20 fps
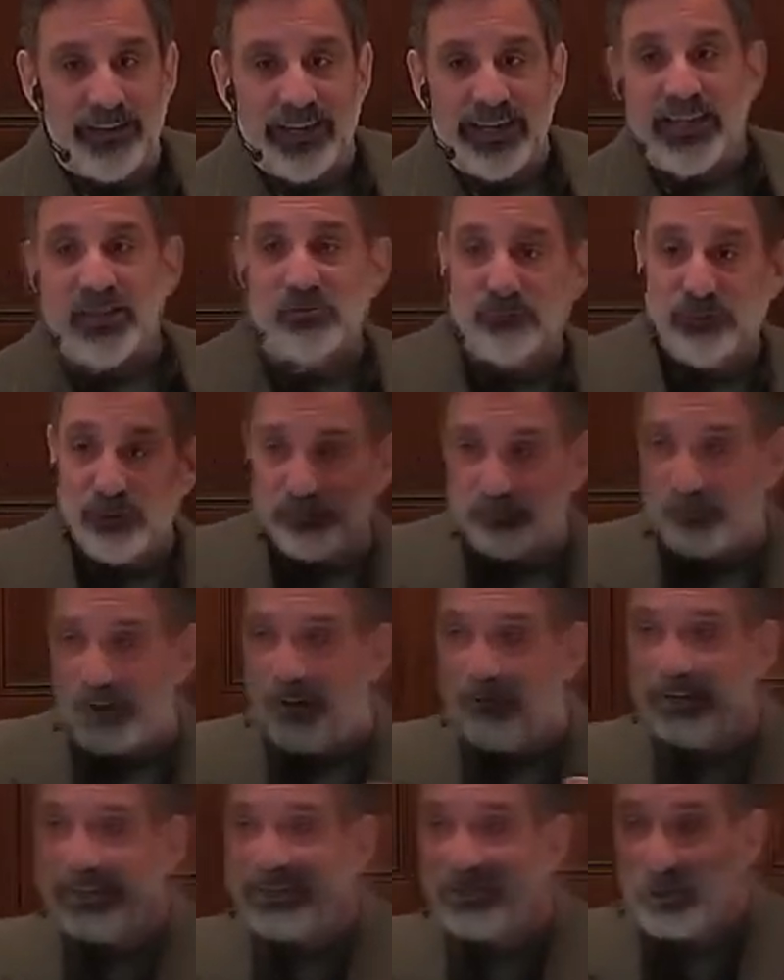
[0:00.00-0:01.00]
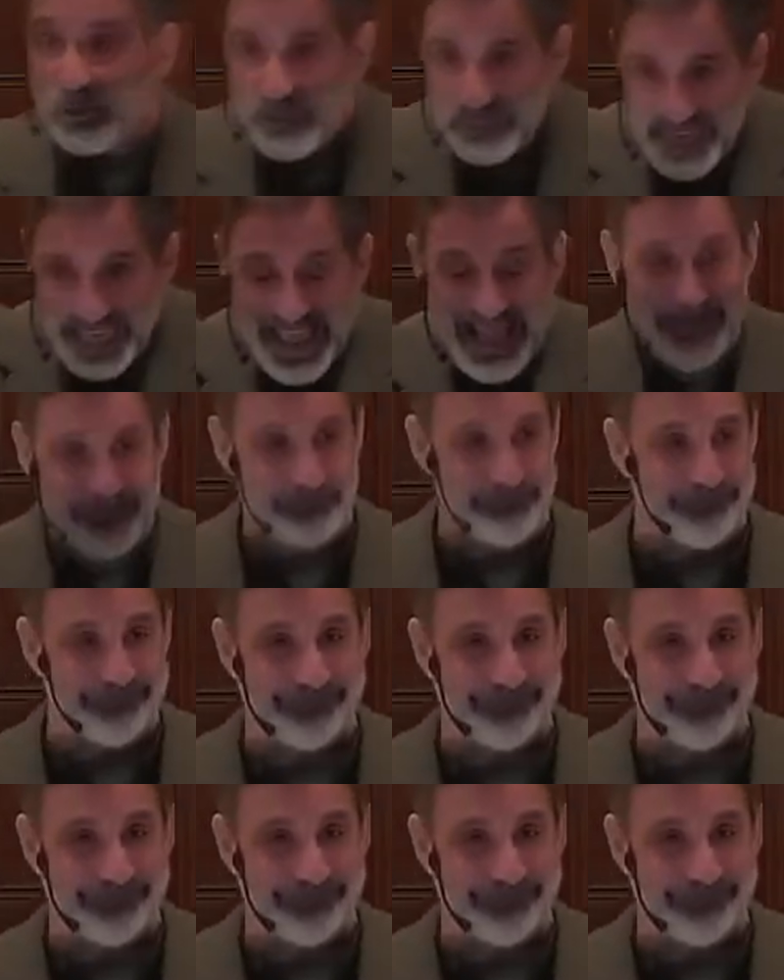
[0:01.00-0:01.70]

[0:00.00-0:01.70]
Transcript: is referring to them.